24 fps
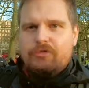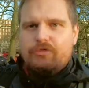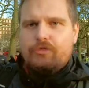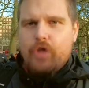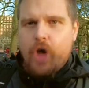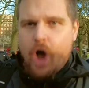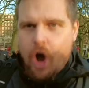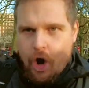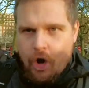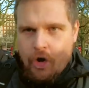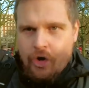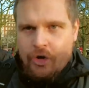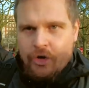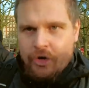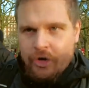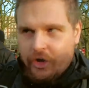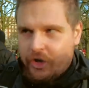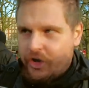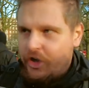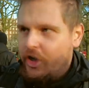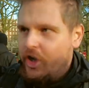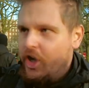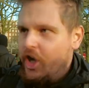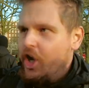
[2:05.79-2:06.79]

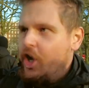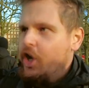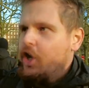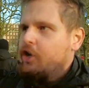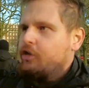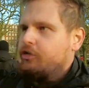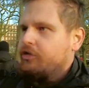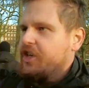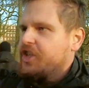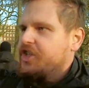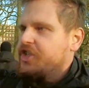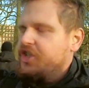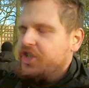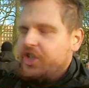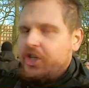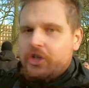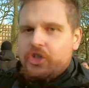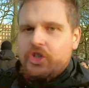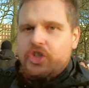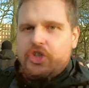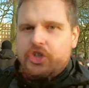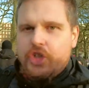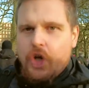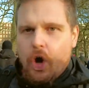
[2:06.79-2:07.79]
wrong.
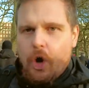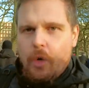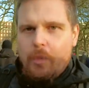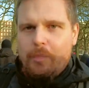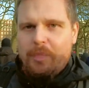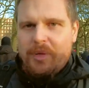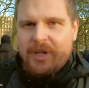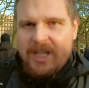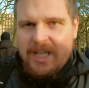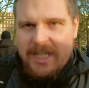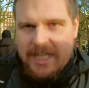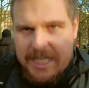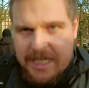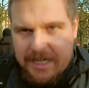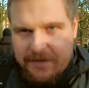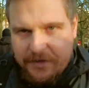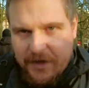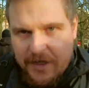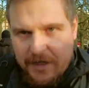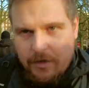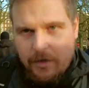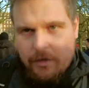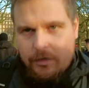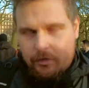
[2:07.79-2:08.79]
Christians don't
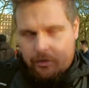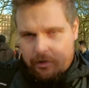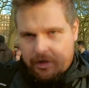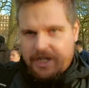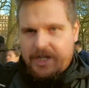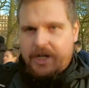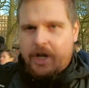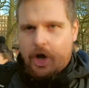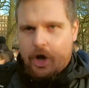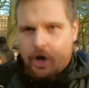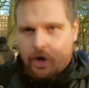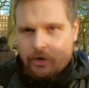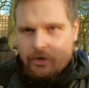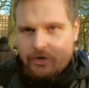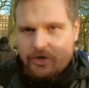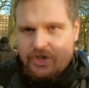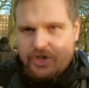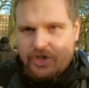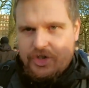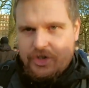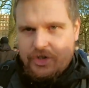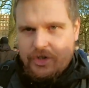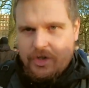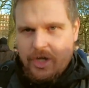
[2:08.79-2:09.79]
believe in three
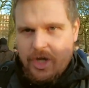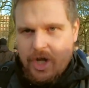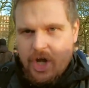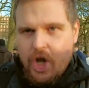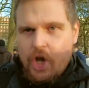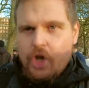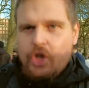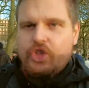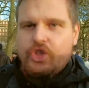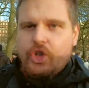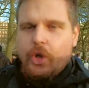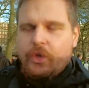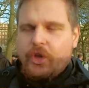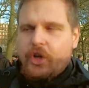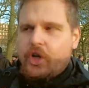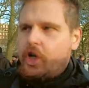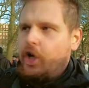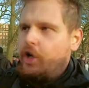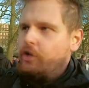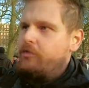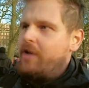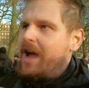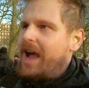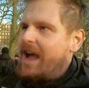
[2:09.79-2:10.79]
gods. So the
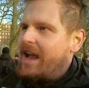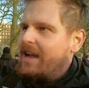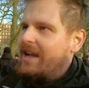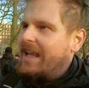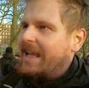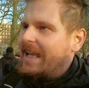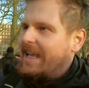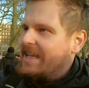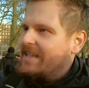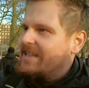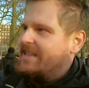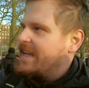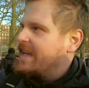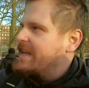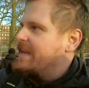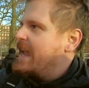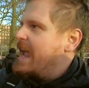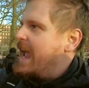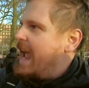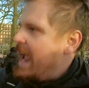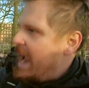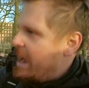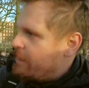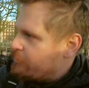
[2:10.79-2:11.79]
Quran is
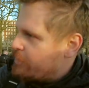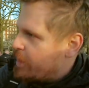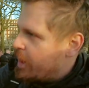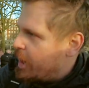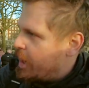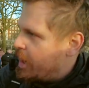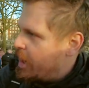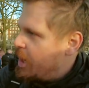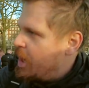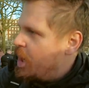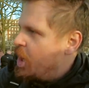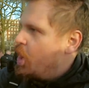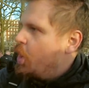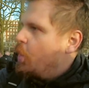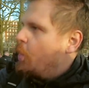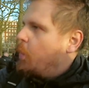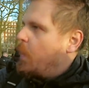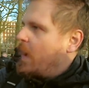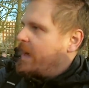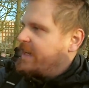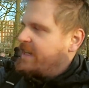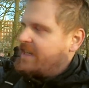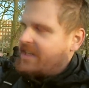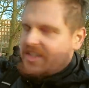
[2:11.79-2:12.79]
in error
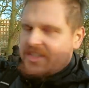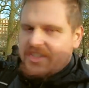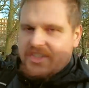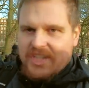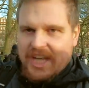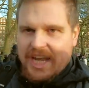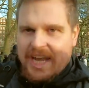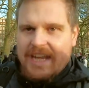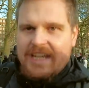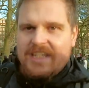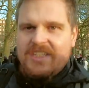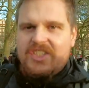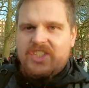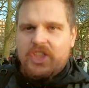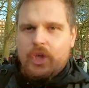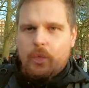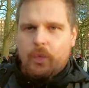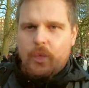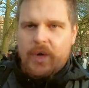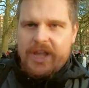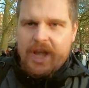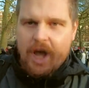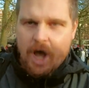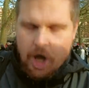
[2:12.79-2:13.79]
when it says
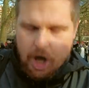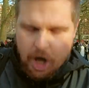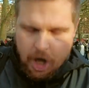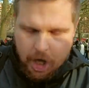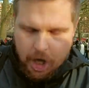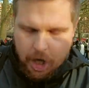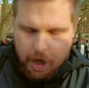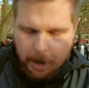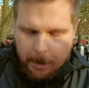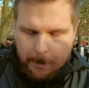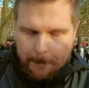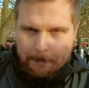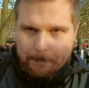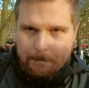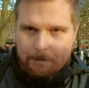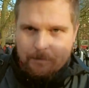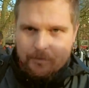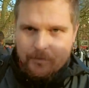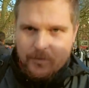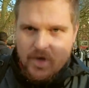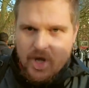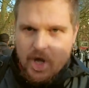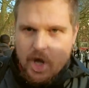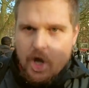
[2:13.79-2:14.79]
that we are.
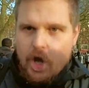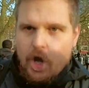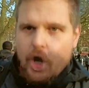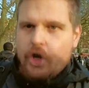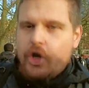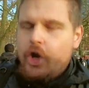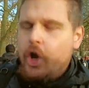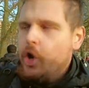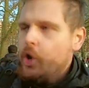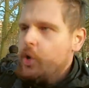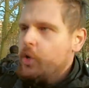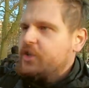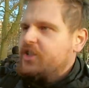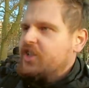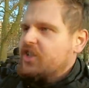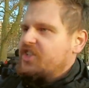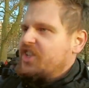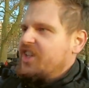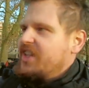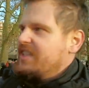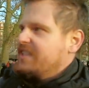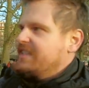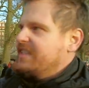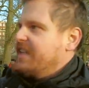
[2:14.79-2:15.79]
And who
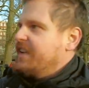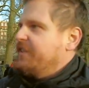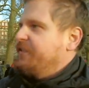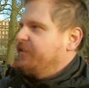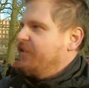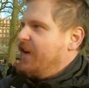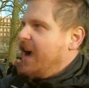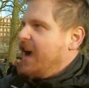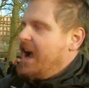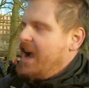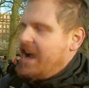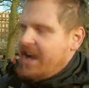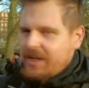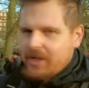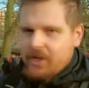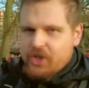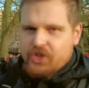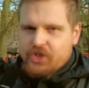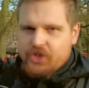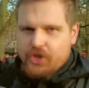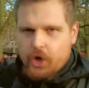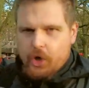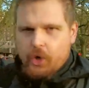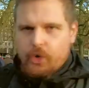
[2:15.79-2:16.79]
does it define
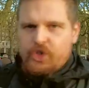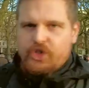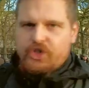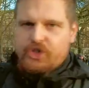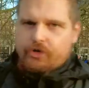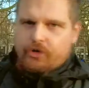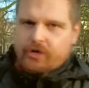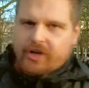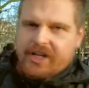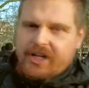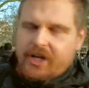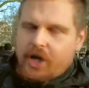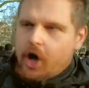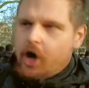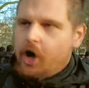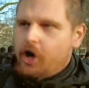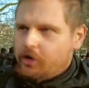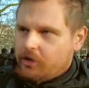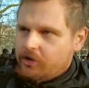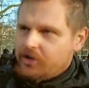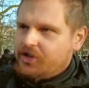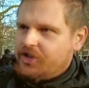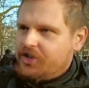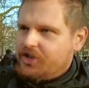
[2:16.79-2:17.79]
as those three
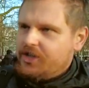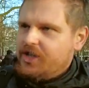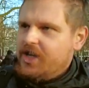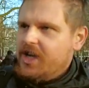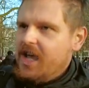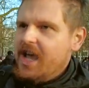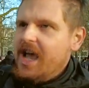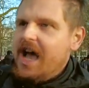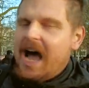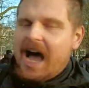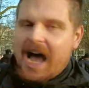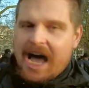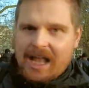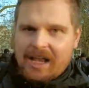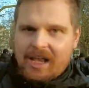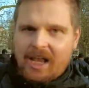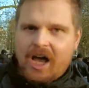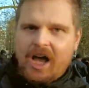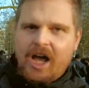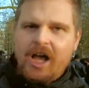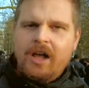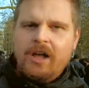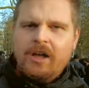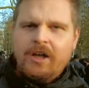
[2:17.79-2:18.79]
gods?
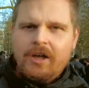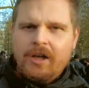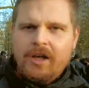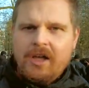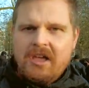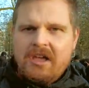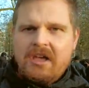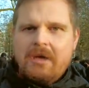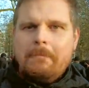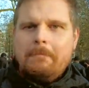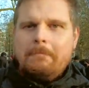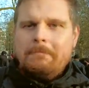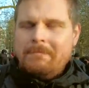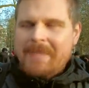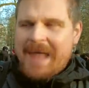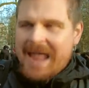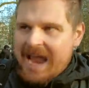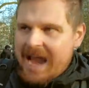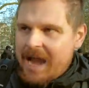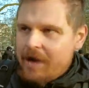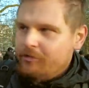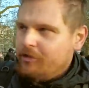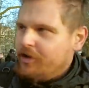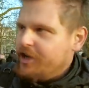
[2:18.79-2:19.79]
Allah,
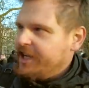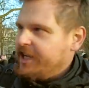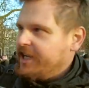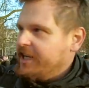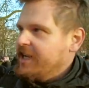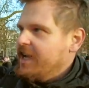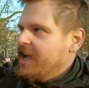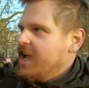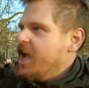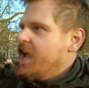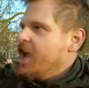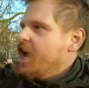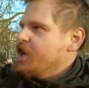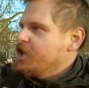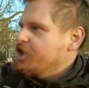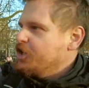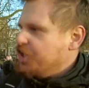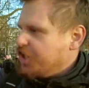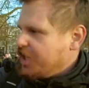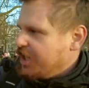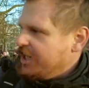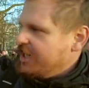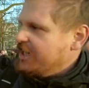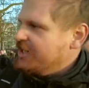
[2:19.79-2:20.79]
Mary, and
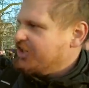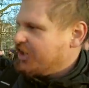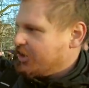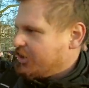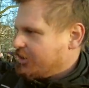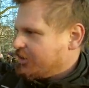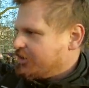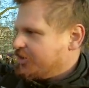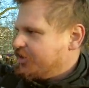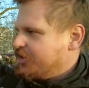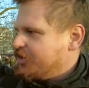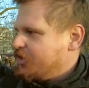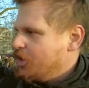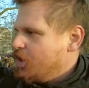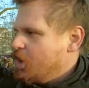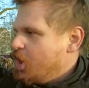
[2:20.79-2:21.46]
Jesus.